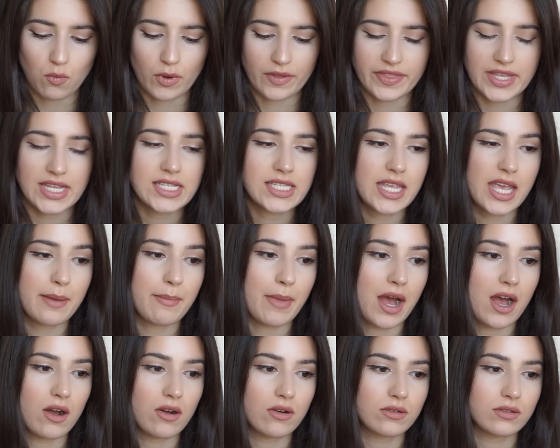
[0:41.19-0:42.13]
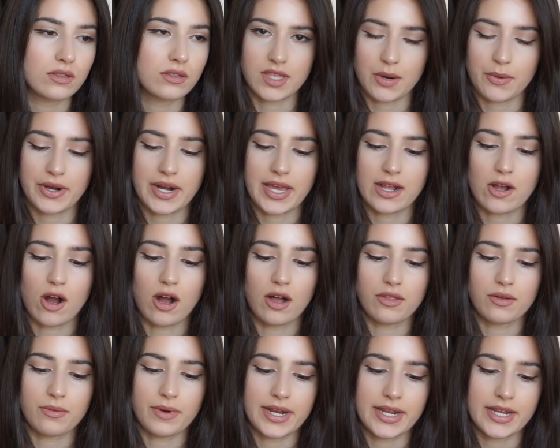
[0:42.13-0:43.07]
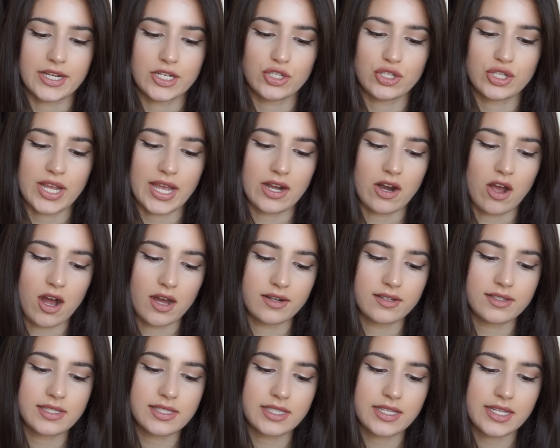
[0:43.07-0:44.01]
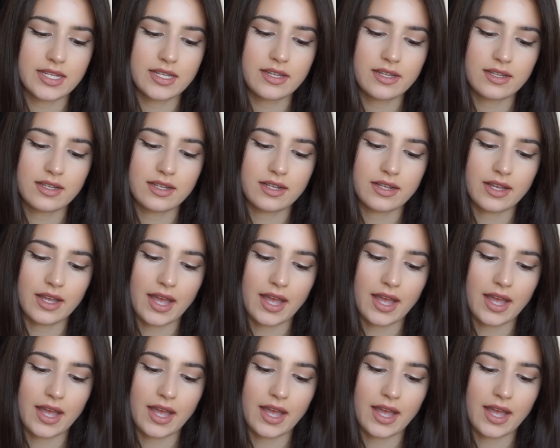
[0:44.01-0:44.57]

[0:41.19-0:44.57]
When these came out, they were like all the rage, and honestly,